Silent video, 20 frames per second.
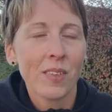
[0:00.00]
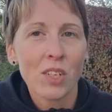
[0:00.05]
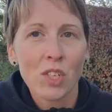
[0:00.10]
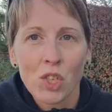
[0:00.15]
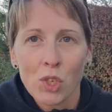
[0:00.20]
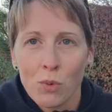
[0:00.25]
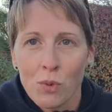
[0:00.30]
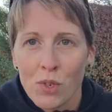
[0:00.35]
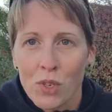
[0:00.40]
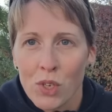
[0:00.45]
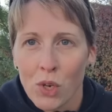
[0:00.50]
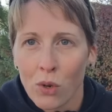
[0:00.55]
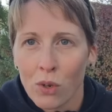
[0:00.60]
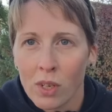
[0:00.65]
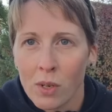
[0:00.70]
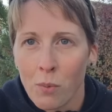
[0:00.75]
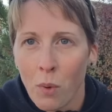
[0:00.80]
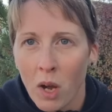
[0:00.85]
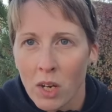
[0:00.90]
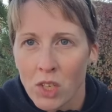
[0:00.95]
She was
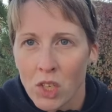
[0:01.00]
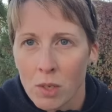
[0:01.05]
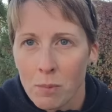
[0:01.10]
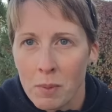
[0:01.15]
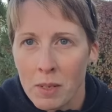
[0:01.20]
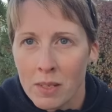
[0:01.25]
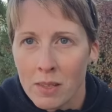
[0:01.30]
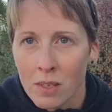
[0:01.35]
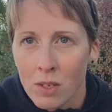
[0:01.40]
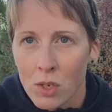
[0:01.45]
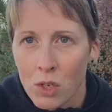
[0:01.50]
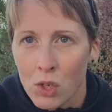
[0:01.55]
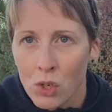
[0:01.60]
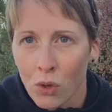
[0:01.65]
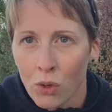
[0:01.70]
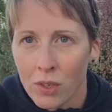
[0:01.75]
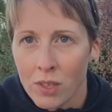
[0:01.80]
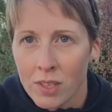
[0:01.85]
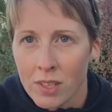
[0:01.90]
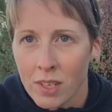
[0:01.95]
totally watching me at the
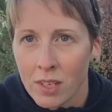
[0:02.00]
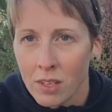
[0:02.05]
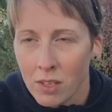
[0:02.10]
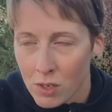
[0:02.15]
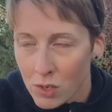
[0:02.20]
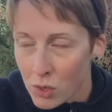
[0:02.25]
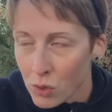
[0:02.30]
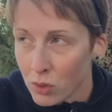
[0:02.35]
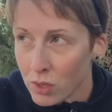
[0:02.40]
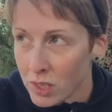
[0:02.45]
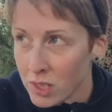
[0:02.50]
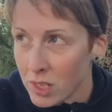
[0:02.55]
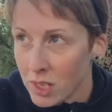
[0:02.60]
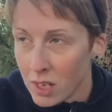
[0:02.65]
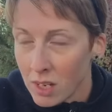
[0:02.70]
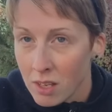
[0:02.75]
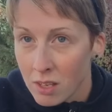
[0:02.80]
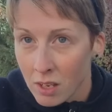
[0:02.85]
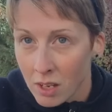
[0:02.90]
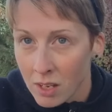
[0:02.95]
Isolde
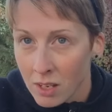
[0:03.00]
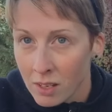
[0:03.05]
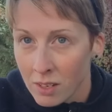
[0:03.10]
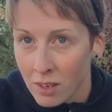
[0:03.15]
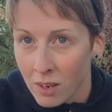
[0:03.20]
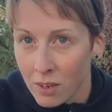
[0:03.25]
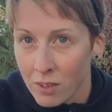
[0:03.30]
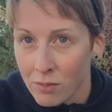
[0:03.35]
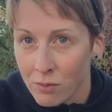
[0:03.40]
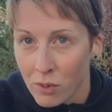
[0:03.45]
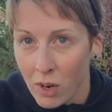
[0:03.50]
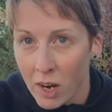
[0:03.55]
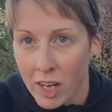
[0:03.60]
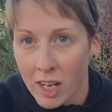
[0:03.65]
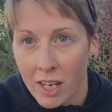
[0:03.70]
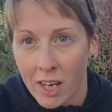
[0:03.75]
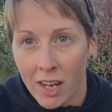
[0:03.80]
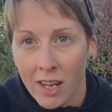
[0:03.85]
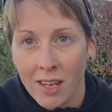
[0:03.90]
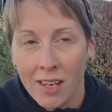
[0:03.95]
Teague thing on
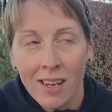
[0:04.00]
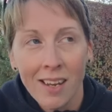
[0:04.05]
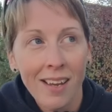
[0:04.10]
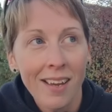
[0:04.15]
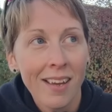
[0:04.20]
Friday night.